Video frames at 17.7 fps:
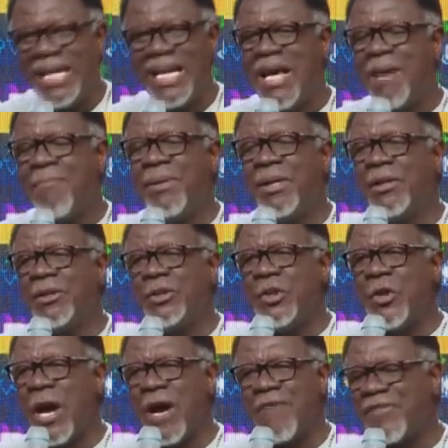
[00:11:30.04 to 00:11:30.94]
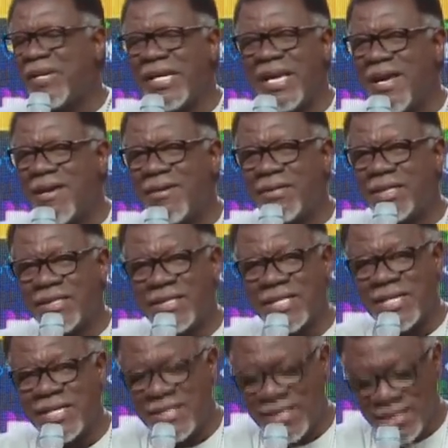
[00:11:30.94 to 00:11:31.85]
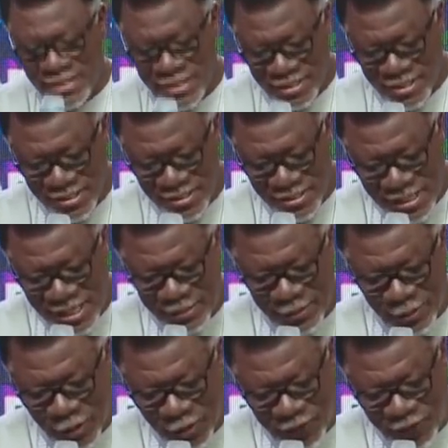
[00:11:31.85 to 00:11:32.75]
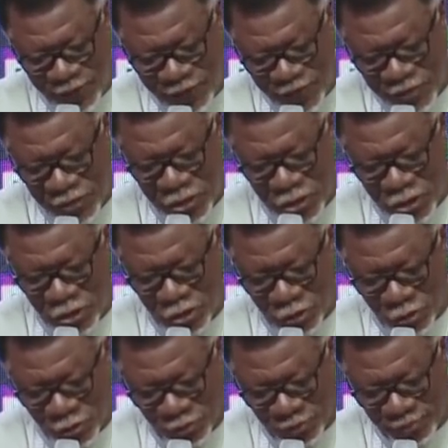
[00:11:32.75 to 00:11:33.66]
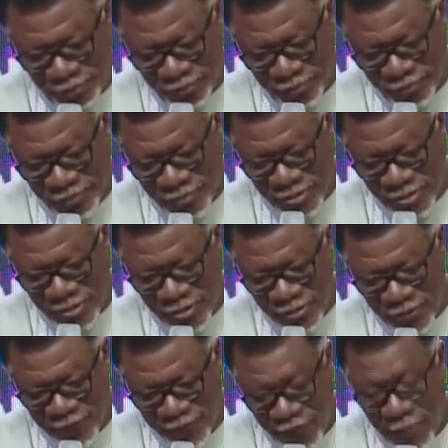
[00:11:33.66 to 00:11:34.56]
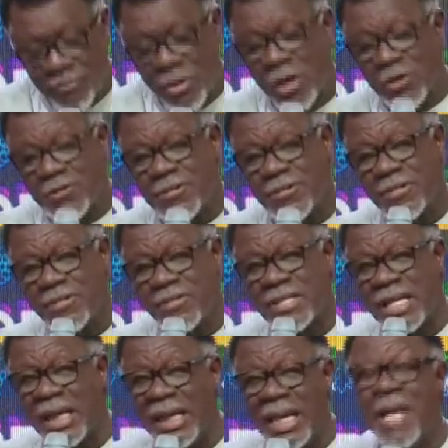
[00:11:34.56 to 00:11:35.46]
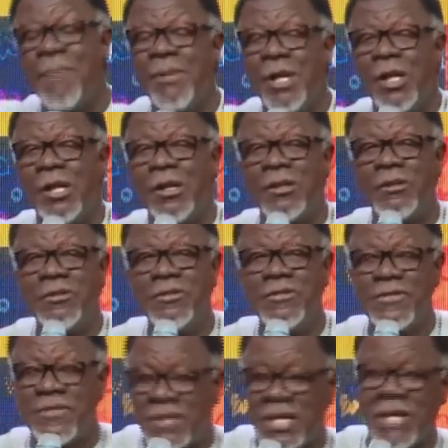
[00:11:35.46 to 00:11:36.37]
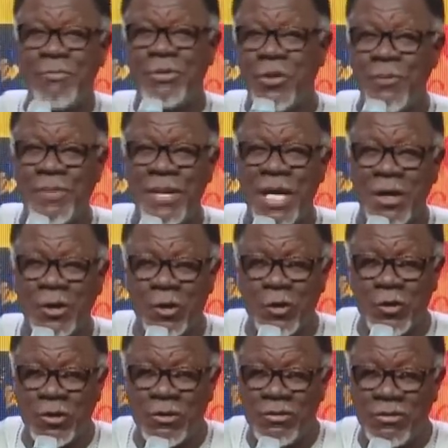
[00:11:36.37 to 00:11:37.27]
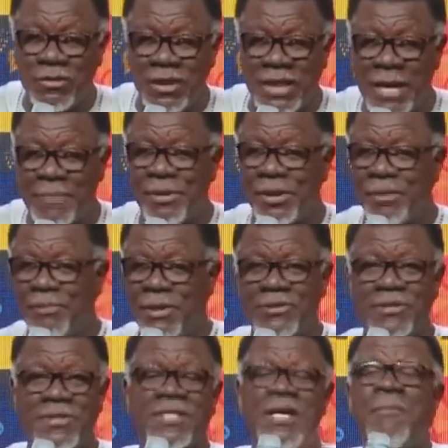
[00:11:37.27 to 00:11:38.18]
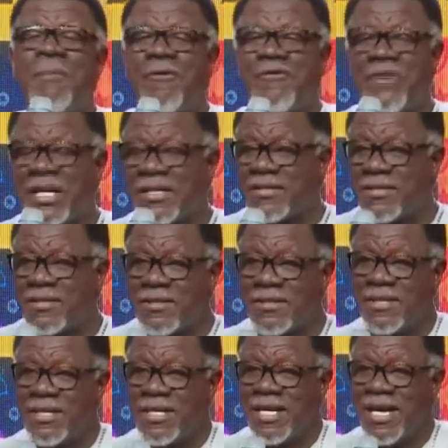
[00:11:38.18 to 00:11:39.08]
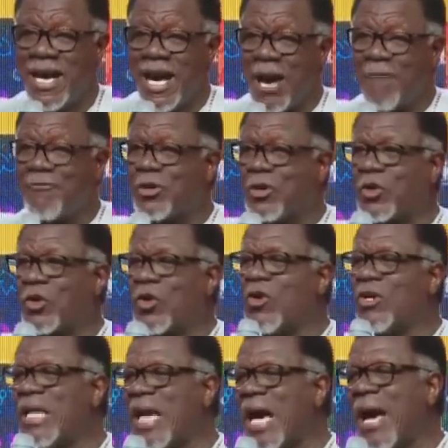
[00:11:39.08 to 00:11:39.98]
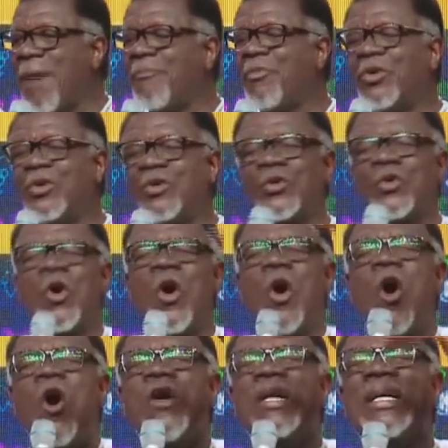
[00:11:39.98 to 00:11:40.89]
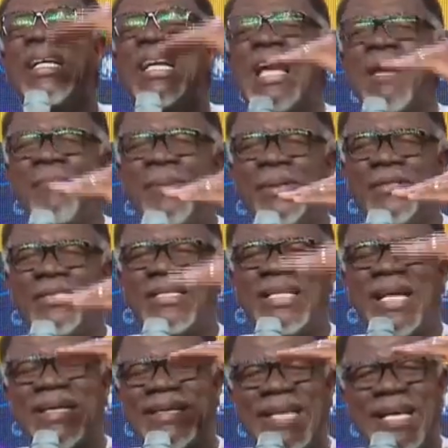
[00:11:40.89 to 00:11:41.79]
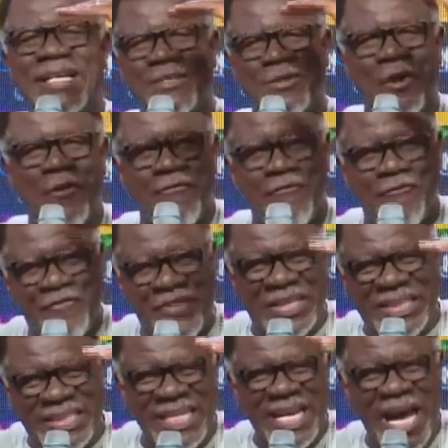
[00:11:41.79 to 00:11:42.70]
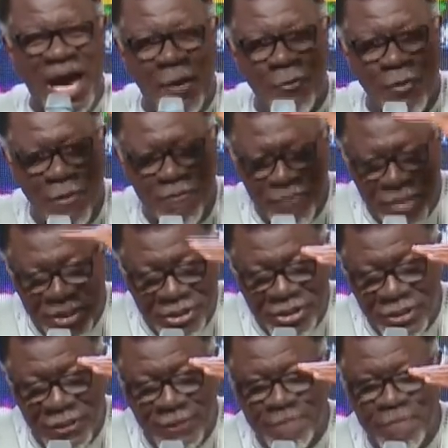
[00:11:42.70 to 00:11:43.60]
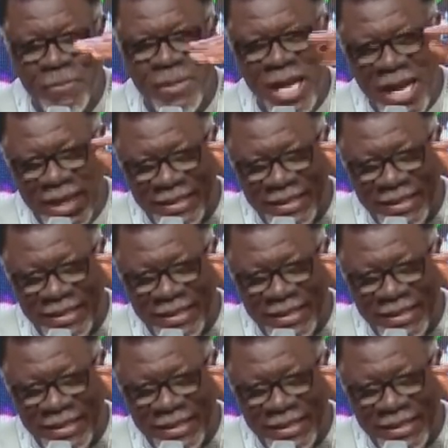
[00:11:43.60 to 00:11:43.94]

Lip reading: a label you have inherited does not fit you. For Moses, the label seemed to be a good label. But some of us have grown up with wrong labels that does not fit our mission.